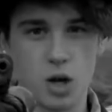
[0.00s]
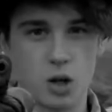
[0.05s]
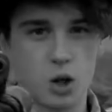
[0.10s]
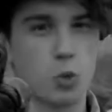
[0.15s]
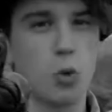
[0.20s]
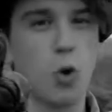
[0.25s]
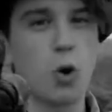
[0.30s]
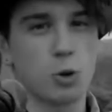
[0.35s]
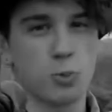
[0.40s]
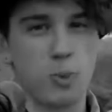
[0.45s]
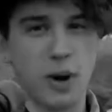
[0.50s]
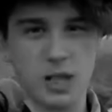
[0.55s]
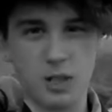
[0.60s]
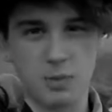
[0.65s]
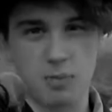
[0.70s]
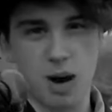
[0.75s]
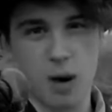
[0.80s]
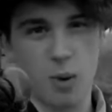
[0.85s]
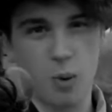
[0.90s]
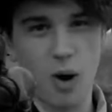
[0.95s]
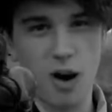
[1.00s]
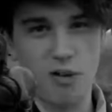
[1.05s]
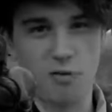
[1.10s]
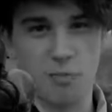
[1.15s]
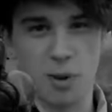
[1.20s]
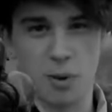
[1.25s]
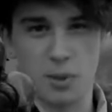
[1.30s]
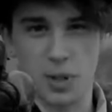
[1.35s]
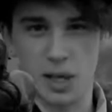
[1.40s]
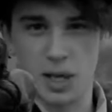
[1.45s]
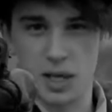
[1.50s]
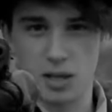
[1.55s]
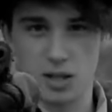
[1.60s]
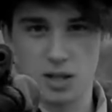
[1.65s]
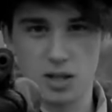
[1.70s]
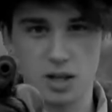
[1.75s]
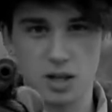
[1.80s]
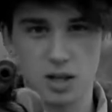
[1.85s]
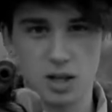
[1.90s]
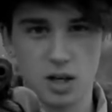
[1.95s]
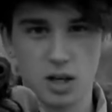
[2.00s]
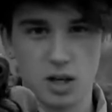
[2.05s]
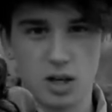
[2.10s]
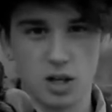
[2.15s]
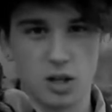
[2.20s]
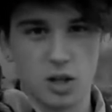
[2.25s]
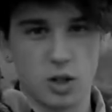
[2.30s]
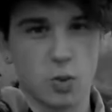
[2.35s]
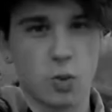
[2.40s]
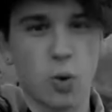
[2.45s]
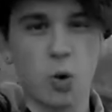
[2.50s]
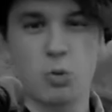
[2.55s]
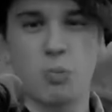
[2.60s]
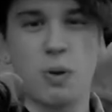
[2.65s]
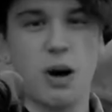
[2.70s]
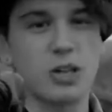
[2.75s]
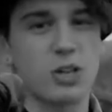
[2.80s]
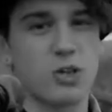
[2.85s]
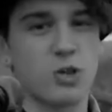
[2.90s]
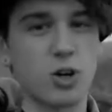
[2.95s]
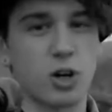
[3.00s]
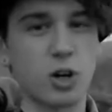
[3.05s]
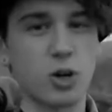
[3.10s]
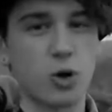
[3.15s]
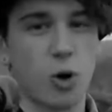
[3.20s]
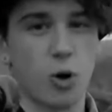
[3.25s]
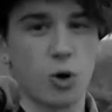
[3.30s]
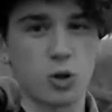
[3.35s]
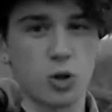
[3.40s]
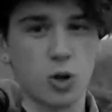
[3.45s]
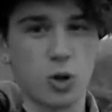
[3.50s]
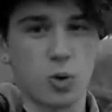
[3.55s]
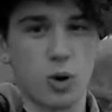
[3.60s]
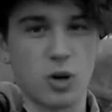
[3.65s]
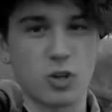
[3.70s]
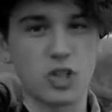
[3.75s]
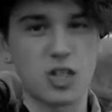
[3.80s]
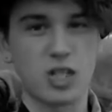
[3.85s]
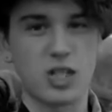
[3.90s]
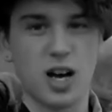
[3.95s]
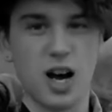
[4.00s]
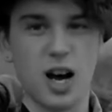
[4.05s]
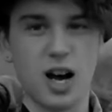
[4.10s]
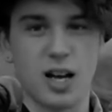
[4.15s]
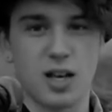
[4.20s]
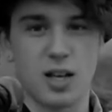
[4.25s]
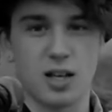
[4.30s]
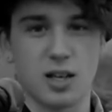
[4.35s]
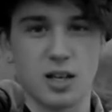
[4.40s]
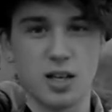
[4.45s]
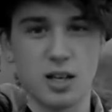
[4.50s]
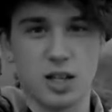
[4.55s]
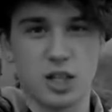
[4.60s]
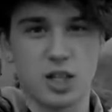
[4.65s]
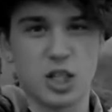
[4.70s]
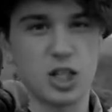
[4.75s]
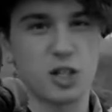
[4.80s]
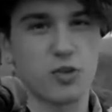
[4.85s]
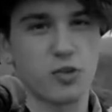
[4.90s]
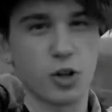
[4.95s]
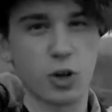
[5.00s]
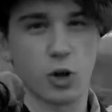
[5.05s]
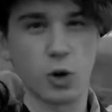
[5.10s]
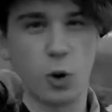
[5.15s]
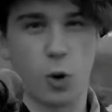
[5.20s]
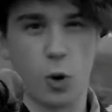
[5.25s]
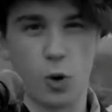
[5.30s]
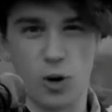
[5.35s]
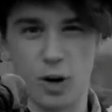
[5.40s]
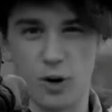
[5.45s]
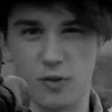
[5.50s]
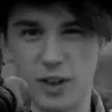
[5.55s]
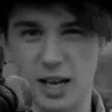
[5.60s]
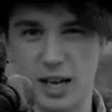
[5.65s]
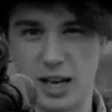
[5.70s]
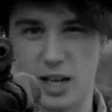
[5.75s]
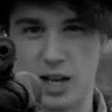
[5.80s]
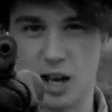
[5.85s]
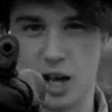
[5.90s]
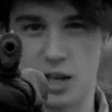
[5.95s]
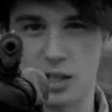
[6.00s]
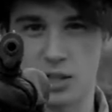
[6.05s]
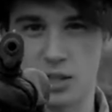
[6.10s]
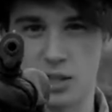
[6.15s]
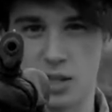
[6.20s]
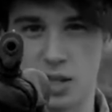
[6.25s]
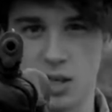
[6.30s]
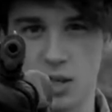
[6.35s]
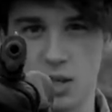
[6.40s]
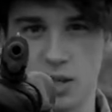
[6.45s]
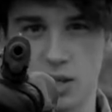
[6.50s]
You walked past my wife, Bobby. You walked past her and ignored her while she died, just for the glory of the headlines.